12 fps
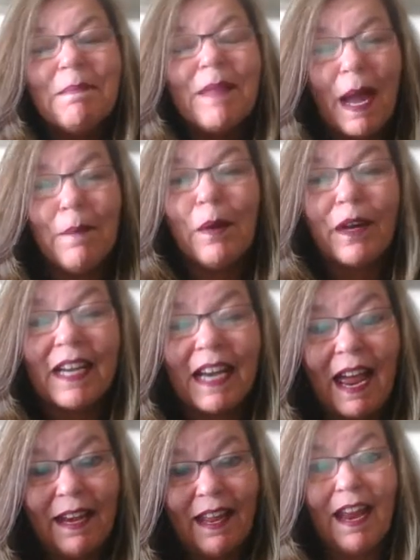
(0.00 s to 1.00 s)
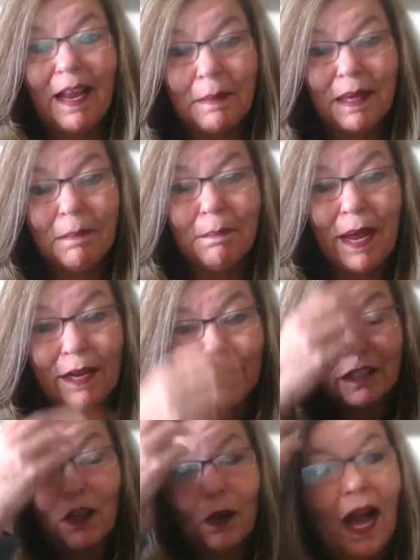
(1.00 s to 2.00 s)
I'm working on it and I'm getting better.
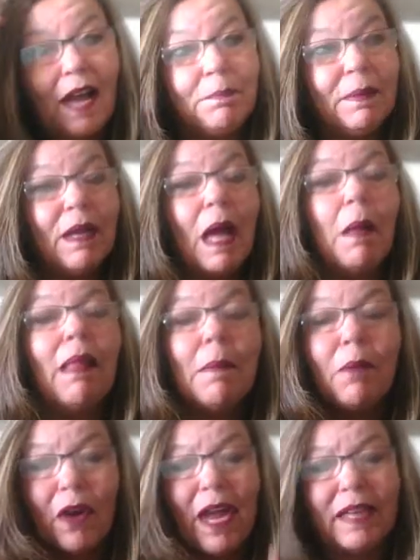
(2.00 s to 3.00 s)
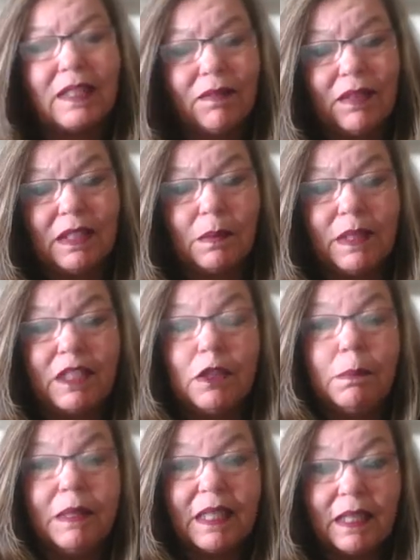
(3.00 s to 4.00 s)
So I've been a lot more active this week
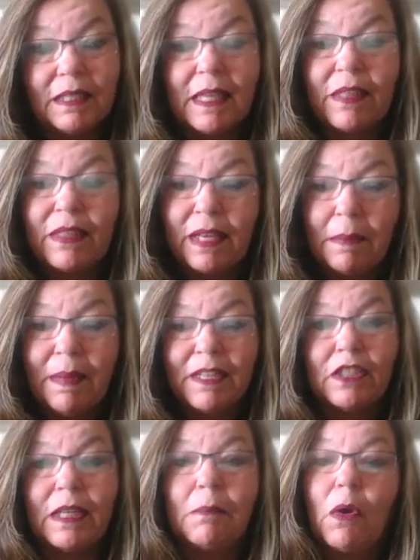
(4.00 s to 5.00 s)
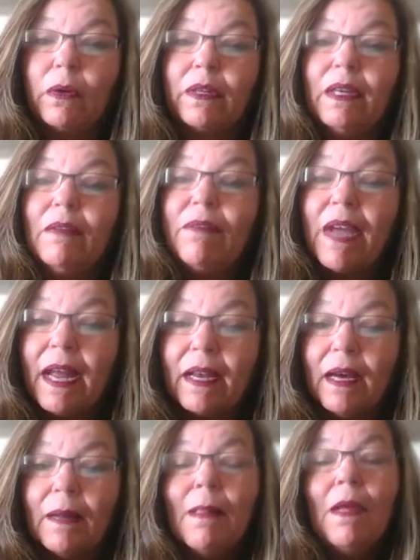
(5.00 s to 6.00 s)
too because I think I mentioned I'm going to
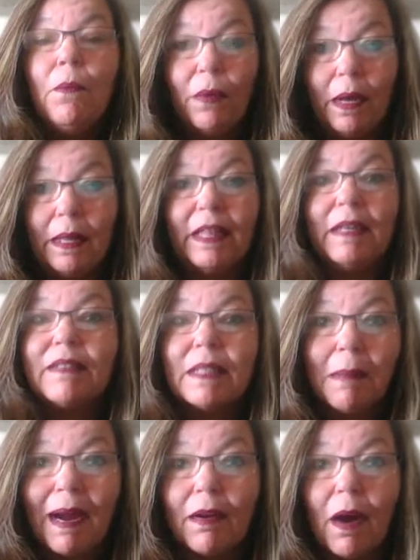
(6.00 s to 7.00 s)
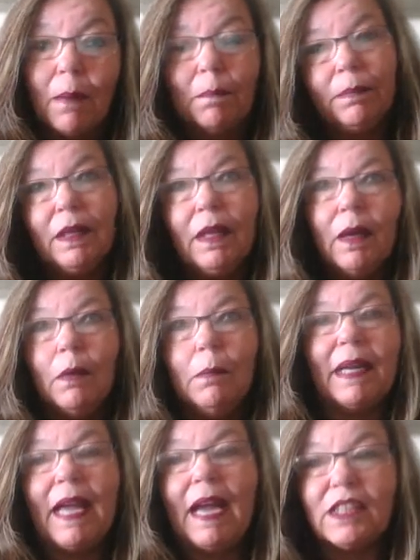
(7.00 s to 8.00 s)
Nevada. Well, I leave tomorrow. Oh
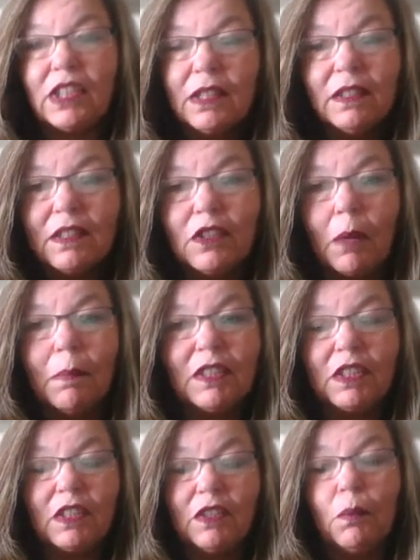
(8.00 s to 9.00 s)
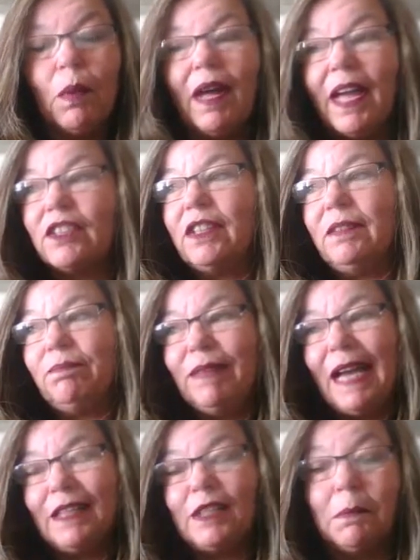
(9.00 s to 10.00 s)
my gosh, so much to do. Well, actually,
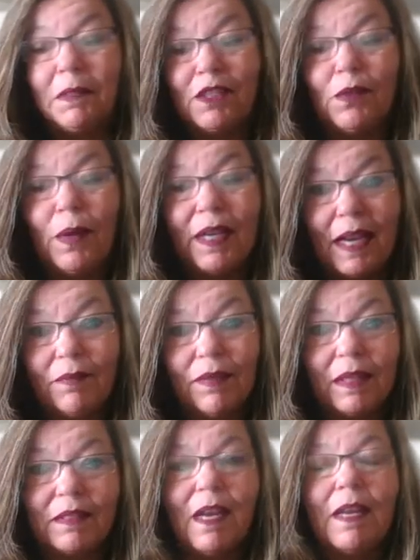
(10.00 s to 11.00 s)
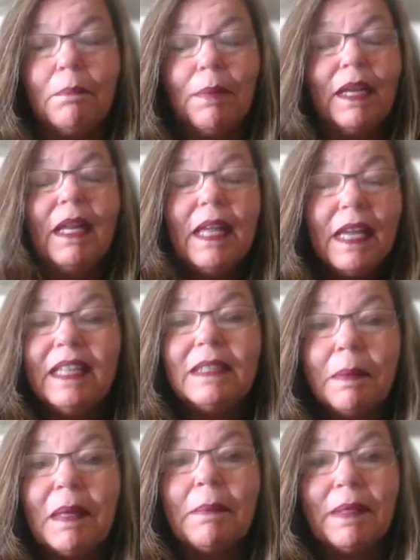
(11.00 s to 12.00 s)
not so much to do. I got everything done, but it's
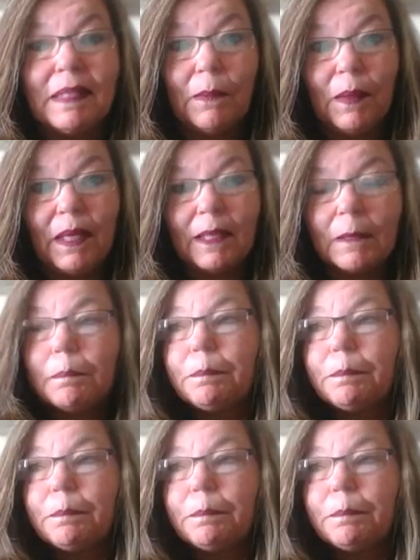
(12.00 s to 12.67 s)
been a busy week.